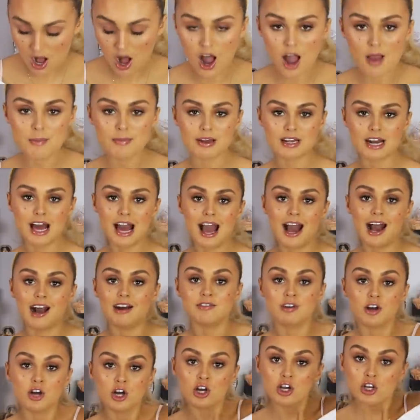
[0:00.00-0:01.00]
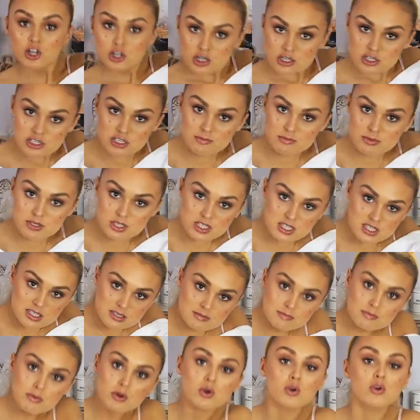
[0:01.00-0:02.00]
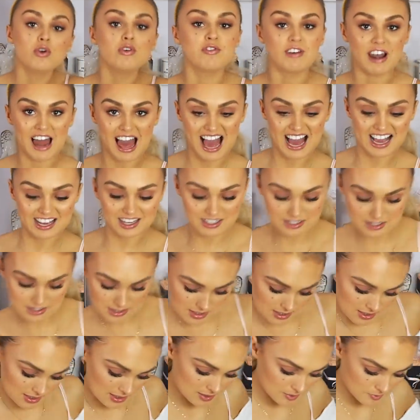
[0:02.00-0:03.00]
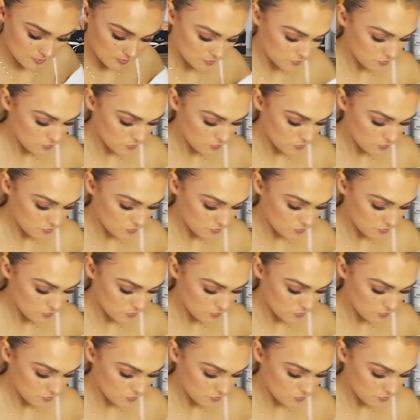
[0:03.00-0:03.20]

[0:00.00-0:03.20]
I'm gonna have some smooth legs.